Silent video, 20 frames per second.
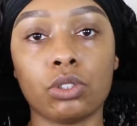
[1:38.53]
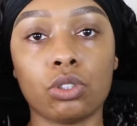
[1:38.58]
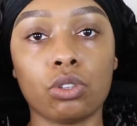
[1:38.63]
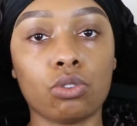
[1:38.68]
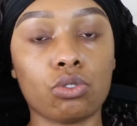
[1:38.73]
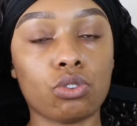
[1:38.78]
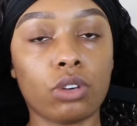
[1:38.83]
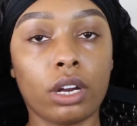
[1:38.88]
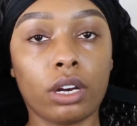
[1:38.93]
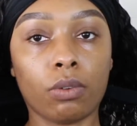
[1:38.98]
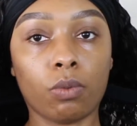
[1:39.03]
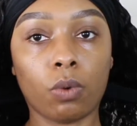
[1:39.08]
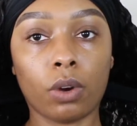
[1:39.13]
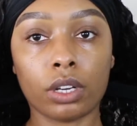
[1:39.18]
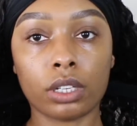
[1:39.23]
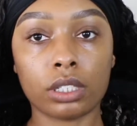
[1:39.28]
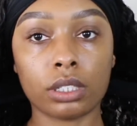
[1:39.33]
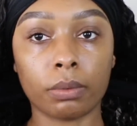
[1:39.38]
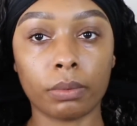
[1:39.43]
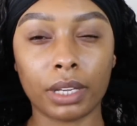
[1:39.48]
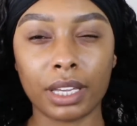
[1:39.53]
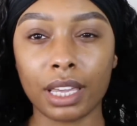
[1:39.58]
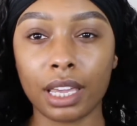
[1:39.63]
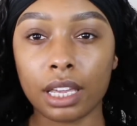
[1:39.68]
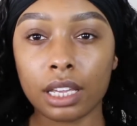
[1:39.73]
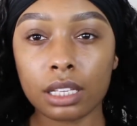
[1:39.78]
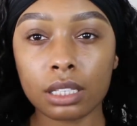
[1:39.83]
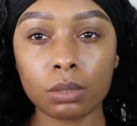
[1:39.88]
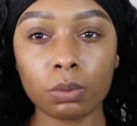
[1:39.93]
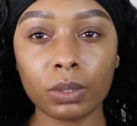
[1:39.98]
still trying to work some
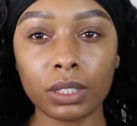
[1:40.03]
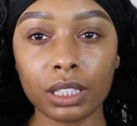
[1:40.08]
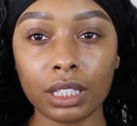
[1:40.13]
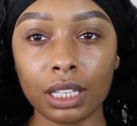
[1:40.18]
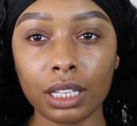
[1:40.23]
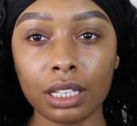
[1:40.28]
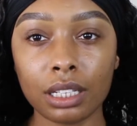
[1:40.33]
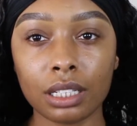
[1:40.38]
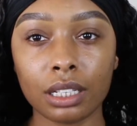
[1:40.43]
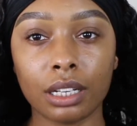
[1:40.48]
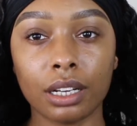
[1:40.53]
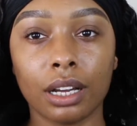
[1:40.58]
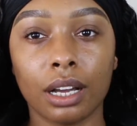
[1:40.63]
kinks with it.